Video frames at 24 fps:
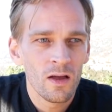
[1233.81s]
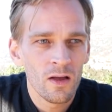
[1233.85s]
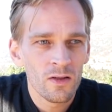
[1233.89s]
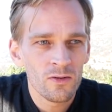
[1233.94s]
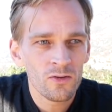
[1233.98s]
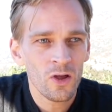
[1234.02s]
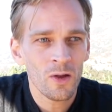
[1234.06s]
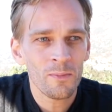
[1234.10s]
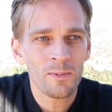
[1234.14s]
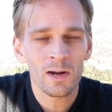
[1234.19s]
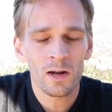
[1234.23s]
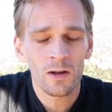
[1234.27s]

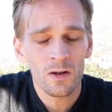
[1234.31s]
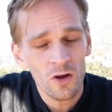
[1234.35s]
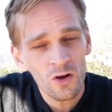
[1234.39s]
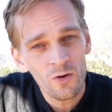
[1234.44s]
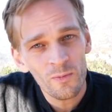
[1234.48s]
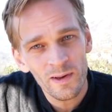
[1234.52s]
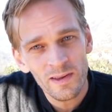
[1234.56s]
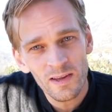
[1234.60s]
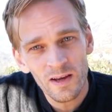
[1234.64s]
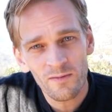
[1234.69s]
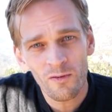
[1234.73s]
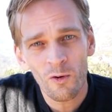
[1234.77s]
So I'm gonna lock
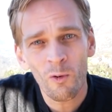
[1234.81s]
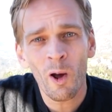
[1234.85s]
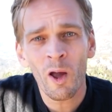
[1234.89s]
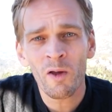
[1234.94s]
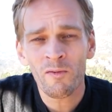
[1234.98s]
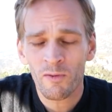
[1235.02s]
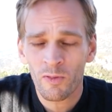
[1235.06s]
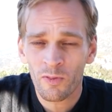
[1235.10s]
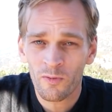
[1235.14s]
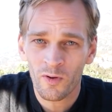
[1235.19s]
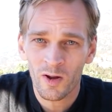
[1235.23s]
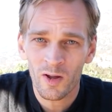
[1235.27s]
myself away
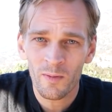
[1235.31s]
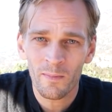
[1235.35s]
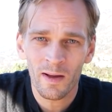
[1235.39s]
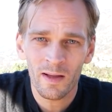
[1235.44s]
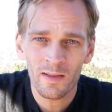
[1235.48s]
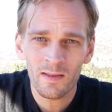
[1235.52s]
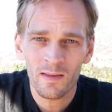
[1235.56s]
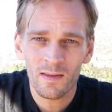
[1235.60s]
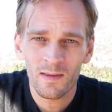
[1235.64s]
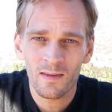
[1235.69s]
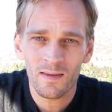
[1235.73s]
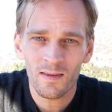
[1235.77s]
for 3
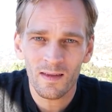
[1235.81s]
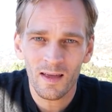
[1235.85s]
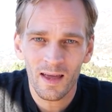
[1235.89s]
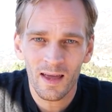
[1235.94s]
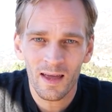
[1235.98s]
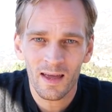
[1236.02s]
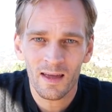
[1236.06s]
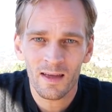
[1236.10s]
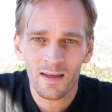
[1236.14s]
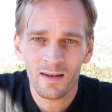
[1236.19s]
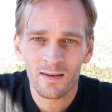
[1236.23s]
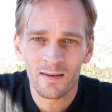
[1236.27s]
months
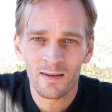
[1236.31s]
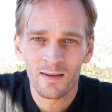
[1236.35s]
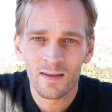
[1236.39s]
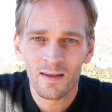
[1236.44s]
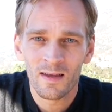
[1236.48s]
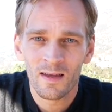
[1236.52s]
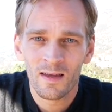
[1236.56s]
and,